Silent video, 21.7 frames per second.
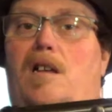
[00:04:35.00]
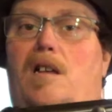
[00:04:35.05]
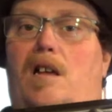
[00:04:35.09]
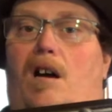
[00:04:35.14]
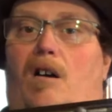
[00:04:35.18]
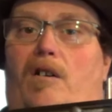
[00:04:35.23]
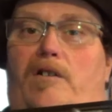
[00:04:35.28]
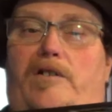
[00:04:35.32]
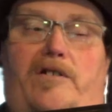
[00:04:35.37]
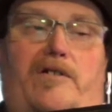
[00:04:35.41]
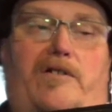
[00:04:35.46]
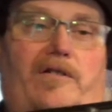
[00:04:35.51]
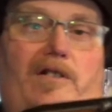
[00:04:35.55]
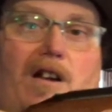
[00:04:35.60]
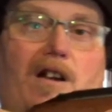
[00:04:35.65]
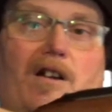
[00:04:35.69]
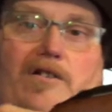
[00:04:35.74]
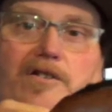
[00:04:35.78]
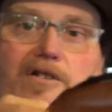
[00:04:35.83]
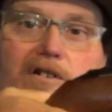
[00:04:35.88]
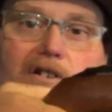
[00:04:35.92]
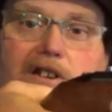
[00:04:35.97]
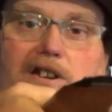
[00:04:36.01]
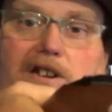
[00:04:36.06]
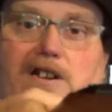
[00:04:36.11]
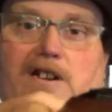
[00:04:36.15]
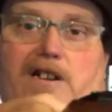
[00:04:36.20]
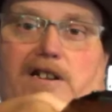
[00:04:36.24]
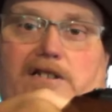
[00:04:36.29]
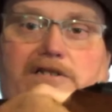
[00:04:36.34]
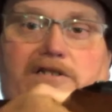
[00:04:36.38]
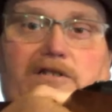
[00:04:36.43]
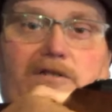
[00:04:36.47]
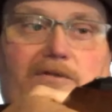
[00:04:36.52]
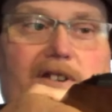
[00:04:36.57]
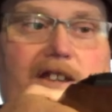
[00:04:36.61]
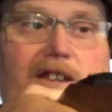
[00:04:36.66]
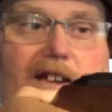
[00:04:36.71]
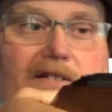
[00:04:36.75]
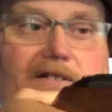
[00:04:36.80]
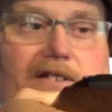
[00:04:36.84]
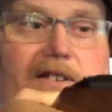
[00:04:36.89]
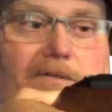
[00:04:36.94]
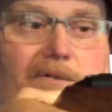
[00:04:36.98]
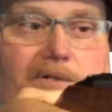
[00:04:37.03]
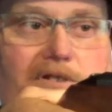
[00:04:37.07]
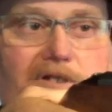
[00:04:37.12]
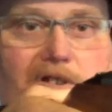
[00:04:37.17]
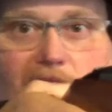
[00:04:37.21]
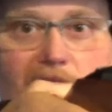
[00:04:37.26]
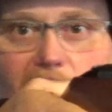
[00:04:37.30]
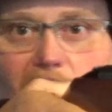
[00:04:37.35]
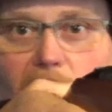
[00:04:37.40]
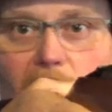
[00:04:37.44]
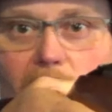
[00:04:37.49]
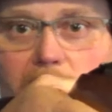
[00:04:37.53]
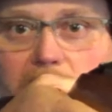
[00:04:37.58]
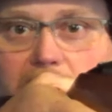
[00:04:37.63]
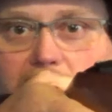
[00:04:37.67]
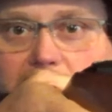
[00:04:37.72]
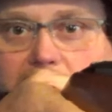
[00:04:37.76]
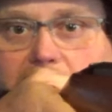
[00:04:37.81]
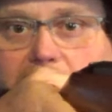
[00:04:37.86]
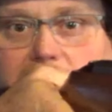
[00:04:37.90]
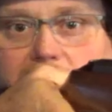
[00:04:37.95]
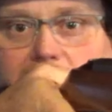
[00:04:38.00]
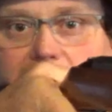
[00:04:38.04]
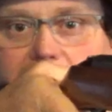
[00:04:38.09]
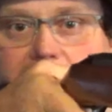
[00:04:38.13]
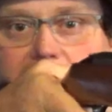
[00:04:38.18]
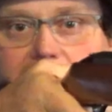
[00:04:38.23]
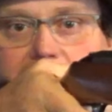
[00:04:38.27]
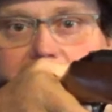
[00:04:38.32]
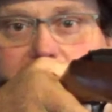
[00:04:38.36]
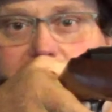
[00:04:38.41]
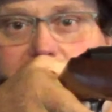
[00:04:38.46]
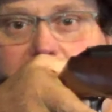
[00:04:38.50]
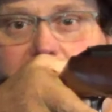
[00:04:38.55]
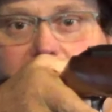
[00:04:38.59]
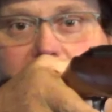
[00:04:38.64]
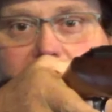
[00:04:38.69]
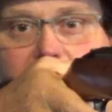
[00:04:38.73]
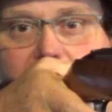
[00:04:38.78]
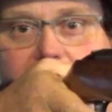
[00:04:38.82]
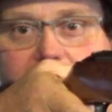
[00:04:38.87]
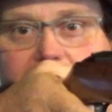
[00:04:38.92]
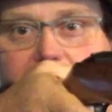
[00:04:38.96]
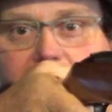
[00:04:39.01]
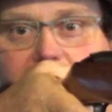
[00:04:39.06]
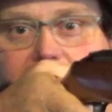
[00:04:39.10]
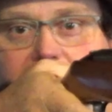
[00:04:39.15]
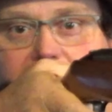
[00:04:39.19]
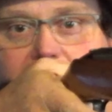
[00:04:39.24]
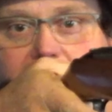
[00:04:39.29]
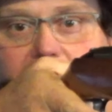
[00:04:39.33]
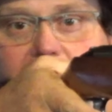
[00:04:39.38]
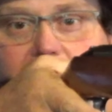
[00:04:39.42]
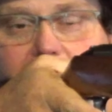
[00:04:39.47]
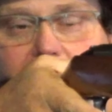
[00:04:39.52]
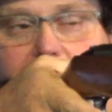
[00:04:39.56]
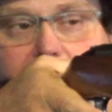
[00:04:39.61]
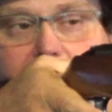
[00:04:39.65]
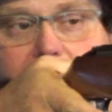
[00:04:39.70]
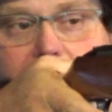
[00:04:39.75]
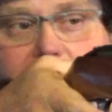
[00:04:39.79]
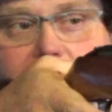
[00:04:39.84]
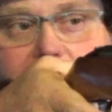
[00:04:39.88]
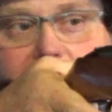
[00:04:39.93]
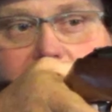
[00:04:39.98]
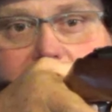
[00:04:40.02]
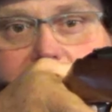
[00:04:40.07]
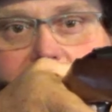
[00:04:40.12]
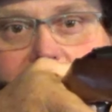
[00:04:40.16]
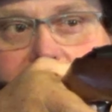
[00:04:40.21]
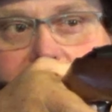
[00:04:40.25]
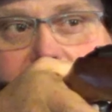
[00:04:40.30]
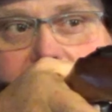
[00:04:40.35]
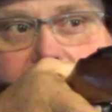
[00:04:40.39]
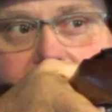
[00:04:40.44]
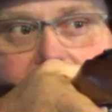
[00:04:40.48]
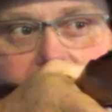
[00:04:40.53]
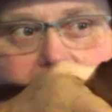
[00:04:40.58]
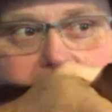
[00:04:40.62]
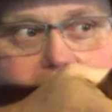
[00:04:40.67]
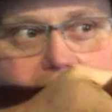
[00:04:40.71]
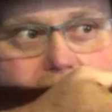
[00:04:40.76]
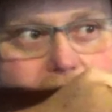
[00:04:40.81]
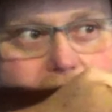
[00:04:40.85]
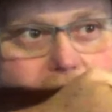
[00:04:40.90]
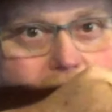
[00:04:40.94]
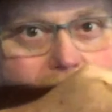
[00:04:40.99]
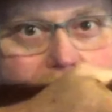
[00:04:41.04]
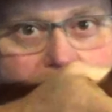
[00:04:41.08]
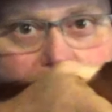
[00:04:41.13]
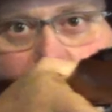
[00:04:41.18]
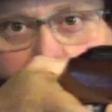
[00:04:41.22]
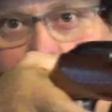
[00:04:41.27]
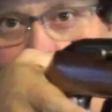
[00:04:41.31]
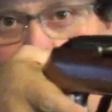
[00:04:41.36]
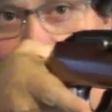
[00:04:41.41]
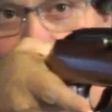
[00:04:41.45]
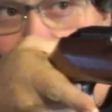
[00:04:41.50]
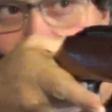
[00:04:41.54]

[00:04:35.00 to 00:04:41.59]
on your gun, so now that when you're holding it, you've got a really good grip, and you can move the